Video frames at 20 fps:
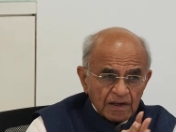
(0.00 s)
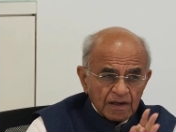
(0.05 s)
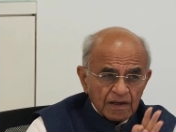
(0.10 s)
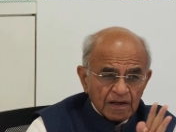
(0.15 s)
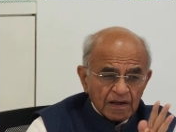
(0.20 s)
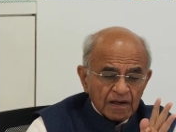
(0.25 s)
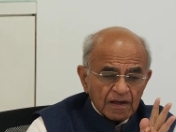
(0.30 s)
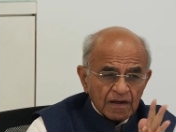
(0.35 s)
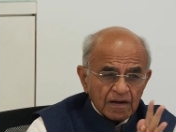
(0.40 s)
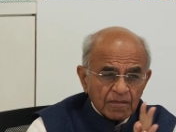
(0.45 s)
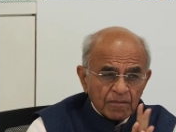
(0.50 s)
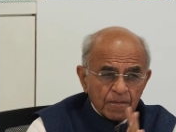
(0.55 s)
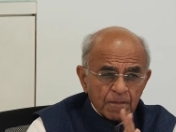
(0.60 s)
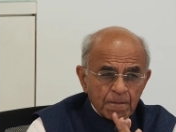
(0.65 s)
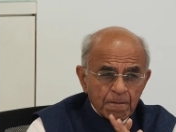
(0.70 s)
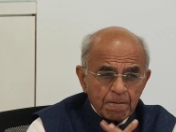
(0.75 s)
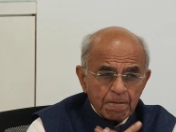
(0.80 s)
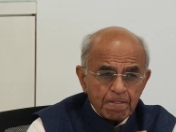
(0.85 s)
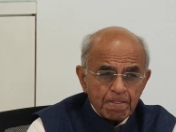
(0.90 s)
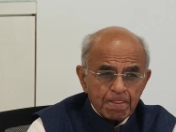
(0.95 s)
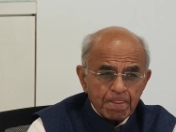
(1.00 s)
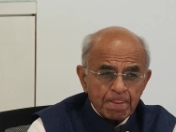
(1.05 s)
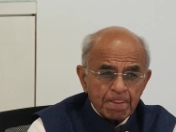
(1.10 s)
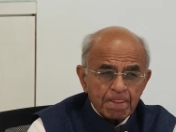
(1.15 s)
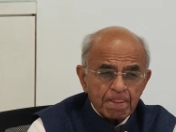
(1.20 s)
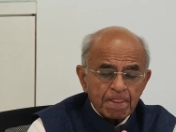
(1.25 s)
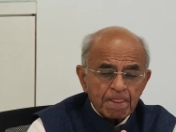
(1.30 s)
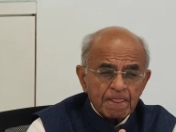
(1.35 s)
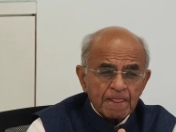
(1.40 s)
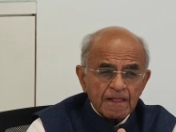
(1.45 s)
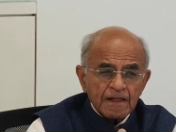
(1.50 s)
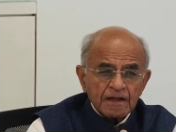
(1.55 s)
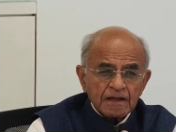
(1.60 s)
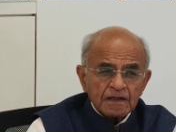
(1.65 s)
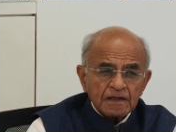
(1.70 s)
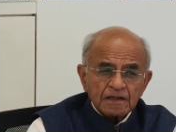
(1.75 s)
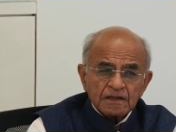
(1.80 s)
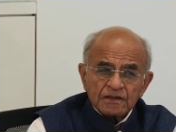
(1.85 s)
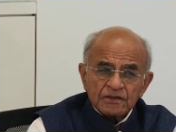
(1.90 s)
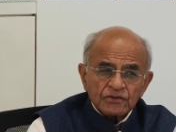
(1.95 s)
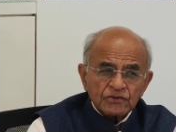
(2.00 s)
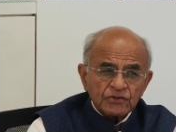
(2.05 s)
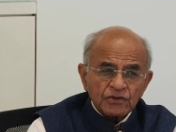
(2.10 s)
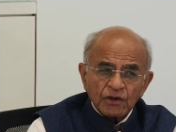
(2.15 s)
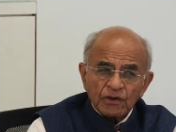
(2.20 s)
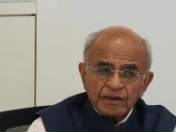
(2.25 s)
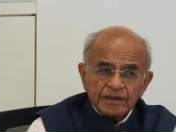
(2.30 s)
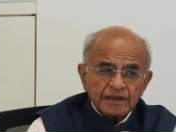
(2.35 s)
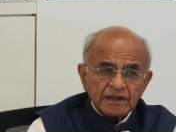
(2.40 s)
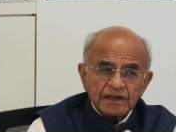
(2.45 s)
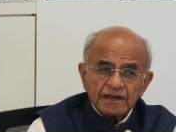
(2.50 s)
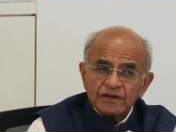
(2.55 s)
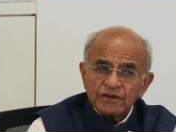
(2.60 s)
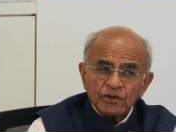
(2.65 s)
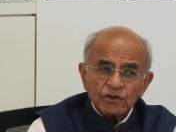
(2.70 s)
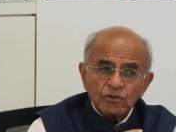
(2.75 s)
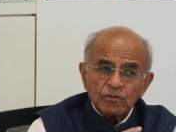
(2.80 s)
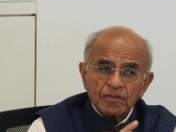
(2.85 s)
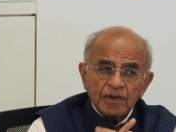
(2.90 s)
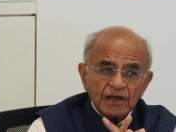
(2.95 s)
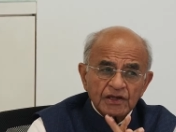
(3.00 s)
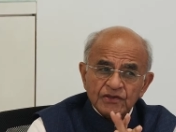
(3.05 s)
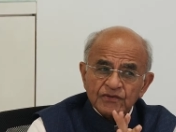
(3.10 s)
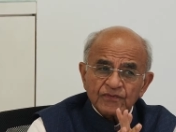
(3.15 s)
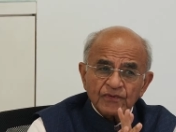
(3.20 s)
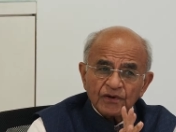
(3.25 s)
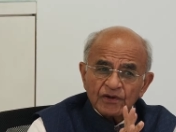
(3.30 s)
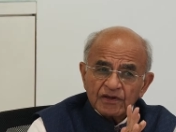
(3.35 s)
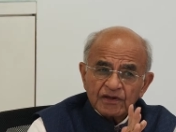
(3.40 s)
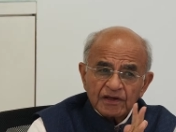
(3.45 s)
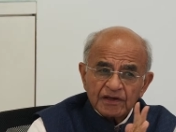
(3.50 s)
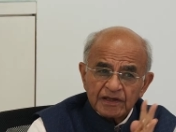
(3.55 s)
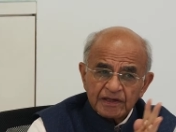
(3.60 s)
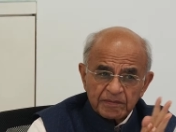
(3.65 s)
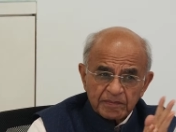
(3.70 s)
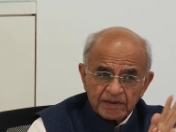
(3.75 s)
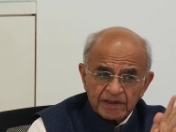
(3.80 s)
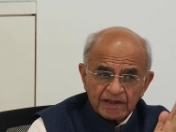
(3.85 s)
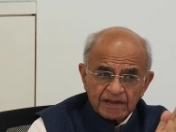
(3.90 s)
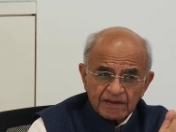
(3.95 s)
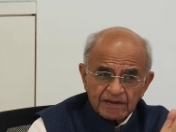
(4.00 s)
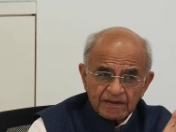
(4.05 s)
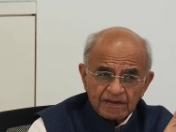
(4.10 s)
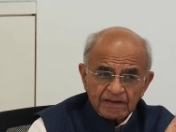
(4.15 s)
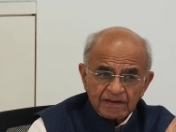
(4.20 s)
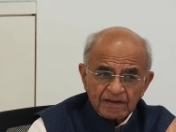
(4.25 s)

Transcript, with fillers: Um, so it didn't do much for Garibi.